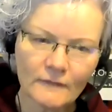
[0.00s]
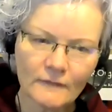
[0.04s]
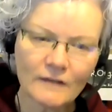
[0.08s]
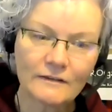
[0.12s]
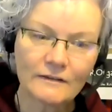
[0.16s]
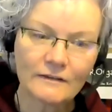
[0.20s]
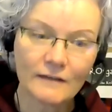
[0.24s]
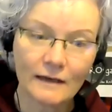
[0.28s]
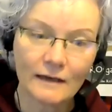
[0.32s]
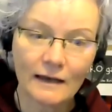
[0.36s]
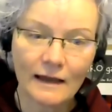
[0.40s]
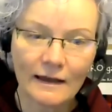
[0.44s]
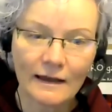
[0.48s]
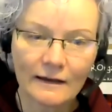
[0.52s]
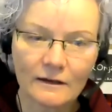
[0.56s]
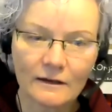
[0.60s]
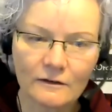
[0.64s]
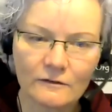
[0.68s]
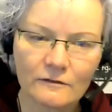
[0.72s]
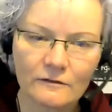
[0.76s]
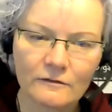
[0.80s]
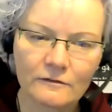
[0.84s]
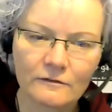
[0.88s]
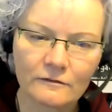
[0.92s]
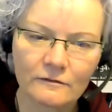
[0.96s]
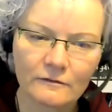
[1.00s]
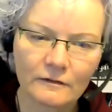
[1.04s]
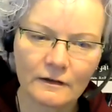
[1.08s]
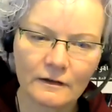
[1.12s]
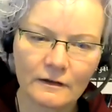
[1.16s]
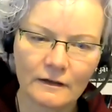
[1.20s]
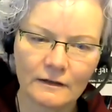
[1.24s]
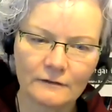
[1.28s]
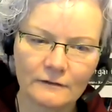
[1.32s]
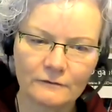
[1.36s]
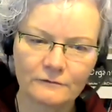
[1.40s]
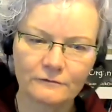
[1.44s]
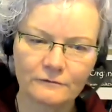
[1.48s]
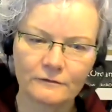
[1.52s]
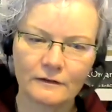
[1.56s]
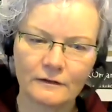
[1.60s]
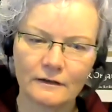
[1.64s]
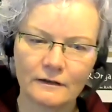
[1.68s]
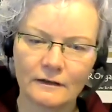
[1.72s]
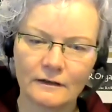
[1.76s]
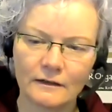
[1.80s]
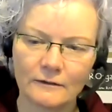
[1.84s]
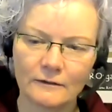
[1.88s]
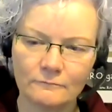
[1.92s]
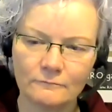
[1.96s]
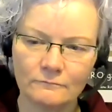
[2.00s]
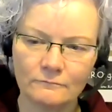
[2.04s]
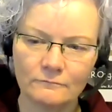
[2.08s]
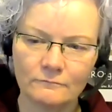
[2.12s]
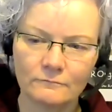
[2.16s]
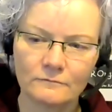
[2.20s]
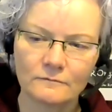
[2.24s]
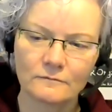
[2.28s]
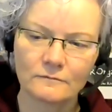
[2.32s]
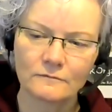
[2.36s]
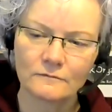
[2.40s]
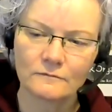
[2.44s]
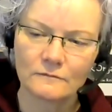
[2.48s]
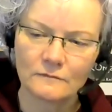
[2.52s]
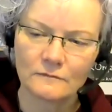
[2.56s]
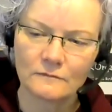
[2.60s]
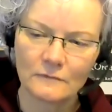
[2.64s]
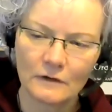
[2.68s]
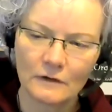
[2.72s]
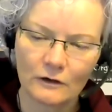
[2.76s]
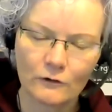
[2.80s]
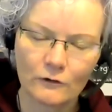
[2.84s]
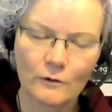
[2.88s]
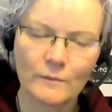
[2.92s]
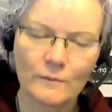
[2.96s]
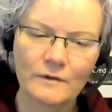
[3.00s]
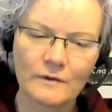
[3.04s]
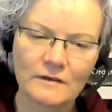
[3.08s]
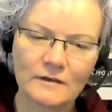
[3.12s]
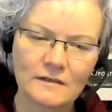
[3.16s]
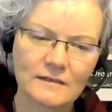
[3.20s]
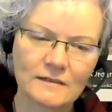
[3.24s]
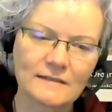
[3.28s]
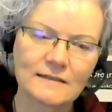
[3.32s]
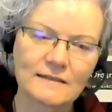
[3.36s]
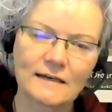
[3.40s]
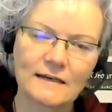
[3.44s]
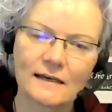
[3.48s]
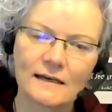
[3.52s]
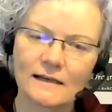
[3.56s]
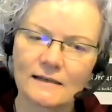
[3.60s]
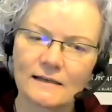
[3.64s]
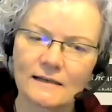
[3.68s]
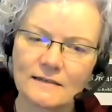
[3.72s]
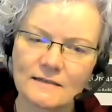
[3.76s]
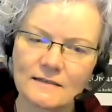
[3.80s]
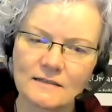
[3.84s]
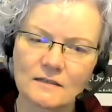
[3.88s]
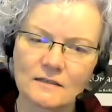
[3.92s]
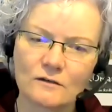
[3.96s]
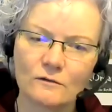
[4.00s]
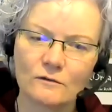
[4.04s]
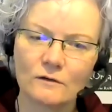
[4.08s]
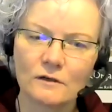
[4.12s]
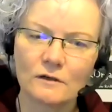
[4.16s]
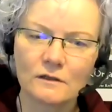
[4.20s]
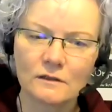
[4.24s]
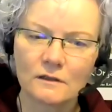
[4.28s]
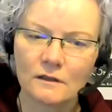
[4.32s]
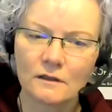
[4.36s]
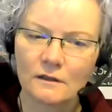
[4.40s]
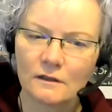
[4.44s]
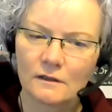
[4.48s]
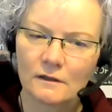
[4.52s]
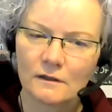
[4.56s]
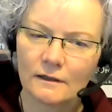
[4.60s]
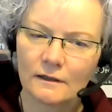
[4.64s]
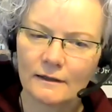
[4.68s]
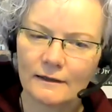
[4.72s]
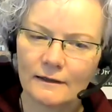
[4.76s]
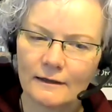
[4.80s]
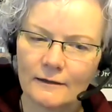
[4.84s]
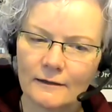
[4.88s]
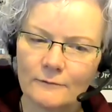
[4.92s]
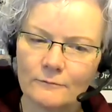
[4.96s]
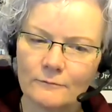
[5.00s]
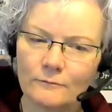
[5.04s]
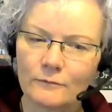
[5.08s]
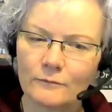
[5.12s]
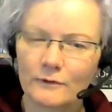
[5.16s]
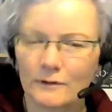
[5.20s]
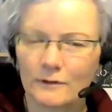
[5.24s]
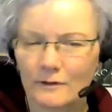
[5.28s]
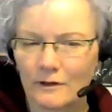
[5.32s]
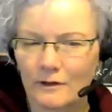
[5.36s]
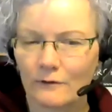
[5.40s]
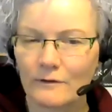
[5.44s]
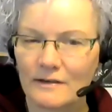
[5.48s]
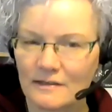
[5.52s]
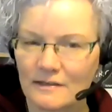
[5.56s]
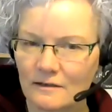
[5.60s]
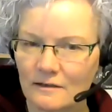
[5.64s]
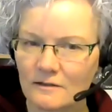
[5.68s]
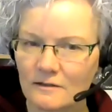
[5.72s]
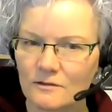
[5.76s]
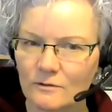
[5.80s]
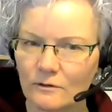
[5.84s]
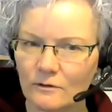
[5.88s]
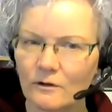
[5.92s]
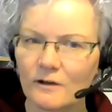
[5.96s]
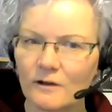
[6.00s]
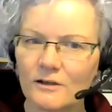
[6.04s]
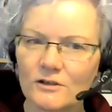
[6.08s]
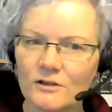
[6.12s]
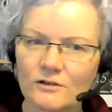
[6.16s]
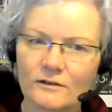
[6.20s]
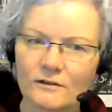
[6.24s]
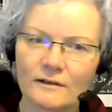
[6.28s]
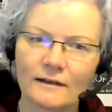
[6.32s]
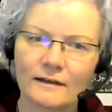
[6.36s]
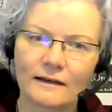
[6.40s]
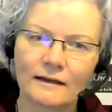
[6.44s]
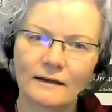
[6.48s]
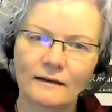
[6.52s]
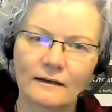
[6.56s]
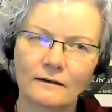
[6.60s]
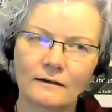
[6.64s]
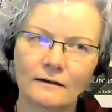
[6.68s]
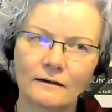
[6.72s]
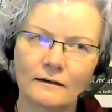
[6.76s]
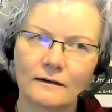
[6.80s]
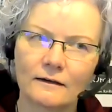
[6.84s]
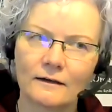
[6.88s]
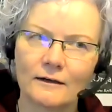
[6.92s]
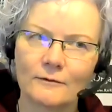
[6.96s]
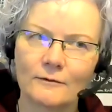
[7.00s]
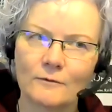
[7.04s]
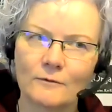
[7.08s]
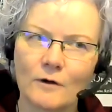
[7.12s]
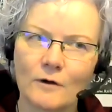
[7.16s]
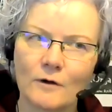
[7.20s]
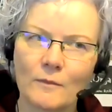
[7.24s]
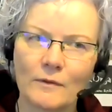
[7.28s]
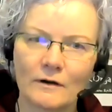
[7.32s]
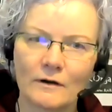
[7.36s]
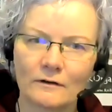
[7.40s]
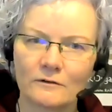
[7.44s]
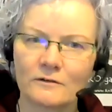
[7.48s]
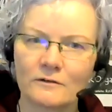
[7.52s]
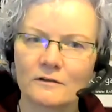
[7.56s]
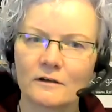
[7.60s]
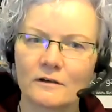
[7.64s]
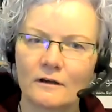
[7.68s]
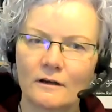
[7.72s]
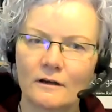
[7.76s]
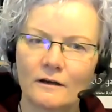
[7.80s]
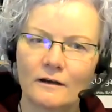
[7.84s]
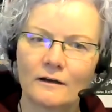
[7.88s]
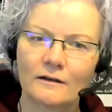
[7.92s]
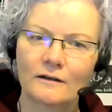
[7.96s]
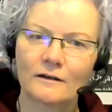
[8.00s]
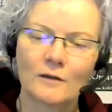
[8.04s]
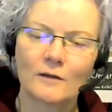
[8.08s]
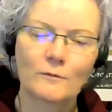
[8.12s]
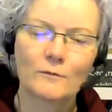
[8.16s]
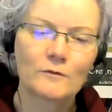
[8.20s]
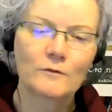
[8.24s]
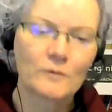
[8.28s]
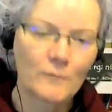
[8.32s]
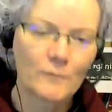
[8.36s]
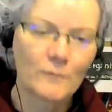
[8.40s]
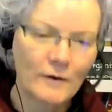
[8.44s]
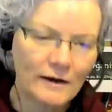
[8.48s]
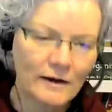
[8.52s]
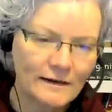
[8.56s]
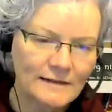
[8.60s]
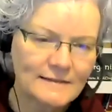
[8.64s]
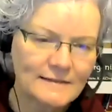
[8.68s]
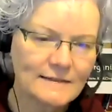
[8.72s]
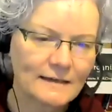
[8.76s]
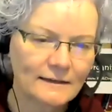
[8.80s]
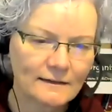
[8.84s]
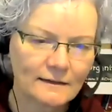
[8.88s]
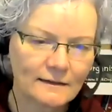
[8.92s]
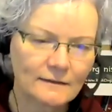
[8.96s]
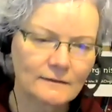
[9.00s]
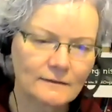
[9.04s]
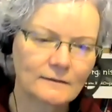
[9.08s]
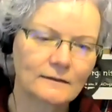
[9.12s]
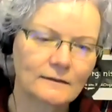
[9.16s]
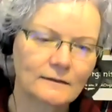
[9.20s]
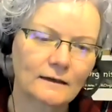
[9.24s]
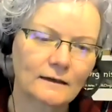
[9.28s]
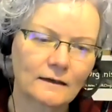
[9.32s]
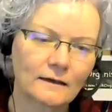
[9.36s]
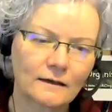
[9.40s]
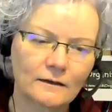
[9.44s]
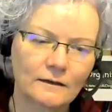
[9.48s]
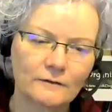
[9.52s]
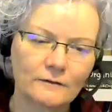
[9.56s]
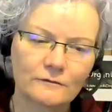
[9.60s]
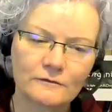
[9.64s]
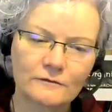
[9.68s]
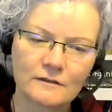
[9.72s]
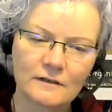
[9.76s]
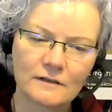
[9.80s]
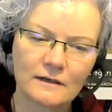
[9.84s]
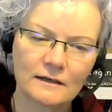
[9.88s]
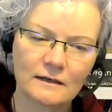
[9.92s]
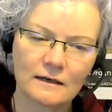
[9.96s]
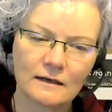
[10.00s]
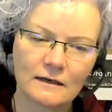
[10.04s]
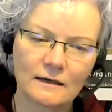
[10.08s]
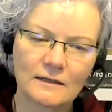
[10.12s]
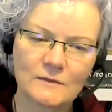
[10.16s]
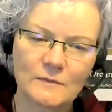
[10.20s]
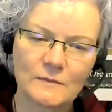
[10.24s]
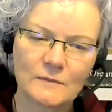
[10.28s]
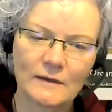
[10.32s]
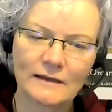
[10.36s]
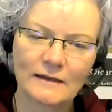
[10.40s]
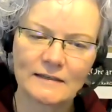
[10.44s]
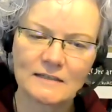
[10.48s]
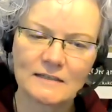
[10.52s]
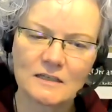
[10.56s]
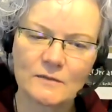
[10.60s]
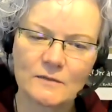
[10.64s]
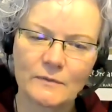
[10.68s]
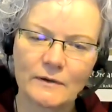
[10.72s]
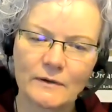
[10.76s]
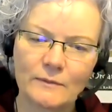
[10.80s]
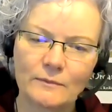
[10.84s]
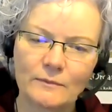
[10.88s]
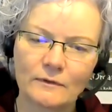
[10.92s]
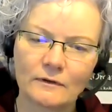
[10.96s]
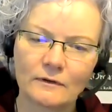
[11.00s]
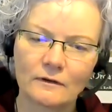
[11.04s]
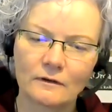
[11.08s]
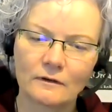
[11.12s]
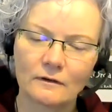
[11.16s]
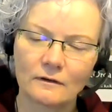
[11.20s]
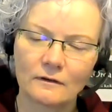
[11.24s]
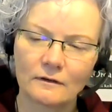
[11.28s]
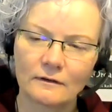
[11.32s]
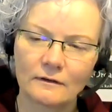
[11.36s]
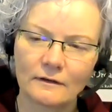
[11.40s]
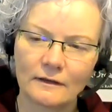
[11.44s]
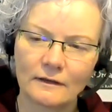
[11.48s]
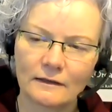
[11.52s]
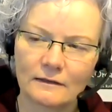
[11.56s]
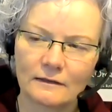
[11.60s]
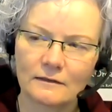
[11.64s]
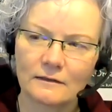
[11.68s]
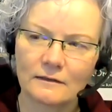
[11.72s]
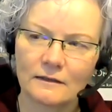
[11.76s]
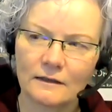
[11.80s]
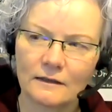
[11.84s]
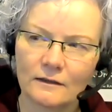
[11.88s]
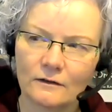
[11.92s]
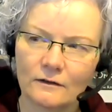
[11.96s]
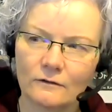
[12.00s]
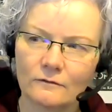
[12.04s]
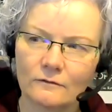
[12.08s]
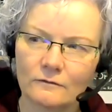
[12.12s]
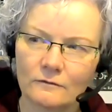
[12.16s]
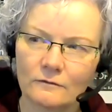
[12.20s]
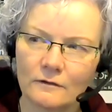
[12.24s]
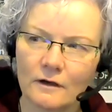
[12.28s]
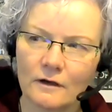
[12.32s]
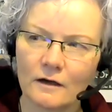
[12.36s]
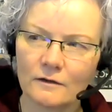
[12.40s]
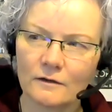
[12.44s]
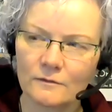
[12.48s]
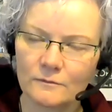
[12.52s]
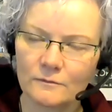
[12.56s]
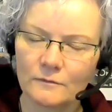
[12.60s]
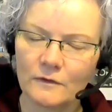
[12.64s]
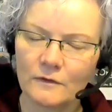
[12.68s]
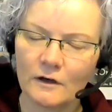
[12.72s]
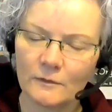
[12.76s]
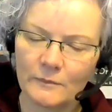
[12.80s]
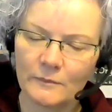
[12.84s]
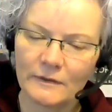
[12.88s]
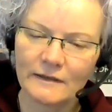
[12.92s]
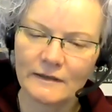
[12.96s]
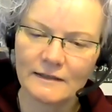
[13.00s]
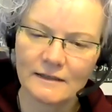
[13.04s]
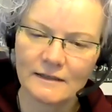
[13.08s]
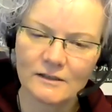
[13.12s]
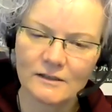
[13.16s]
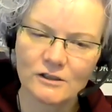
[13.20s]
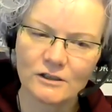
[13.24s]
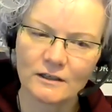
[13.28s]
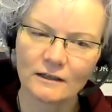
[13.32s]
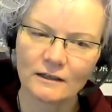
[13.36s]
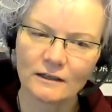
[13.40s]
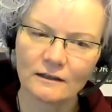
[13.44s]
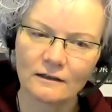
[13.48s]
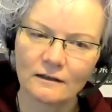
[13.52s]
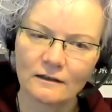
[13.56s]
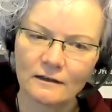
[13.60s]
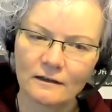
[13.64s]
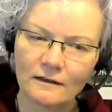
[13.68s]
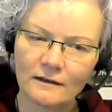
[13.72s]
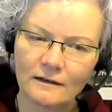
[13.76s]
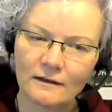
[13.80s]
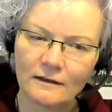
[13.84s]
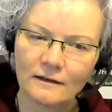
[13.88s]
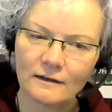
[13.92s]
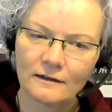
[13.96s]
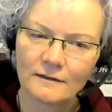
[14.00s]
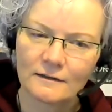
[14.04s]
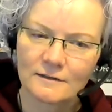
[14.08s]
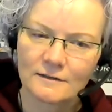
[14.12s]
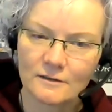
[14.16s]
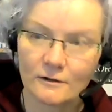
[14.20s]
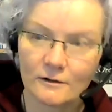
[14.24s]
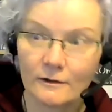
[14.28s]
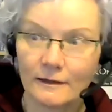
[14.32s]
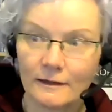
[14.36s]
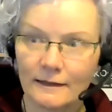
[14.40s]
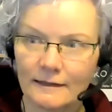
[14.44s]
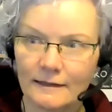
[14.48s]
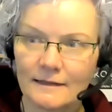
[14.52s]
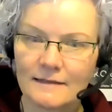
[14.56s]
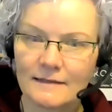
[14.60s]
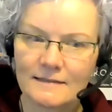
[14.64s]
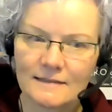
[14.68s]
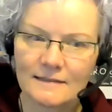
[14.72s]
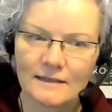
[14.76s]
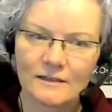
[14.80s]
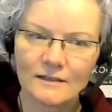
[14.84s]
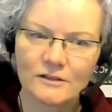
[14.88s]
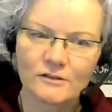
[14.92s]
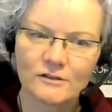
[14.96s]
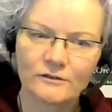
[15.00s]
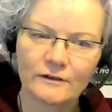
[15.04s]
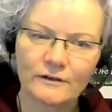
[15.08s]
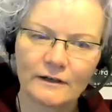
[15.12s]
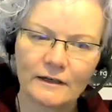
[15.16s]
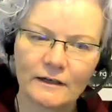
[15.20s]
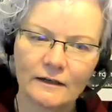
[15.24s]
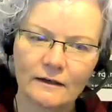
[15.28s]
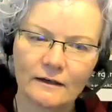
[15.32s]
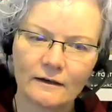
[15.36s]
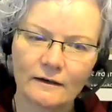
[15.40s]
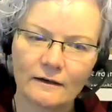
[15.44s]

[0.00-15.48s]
the lack of kind of equipment and skills and so on. But there is also a cultural thing about the mindset that kind of explains to people that, you know, not being digital, certainly in this century,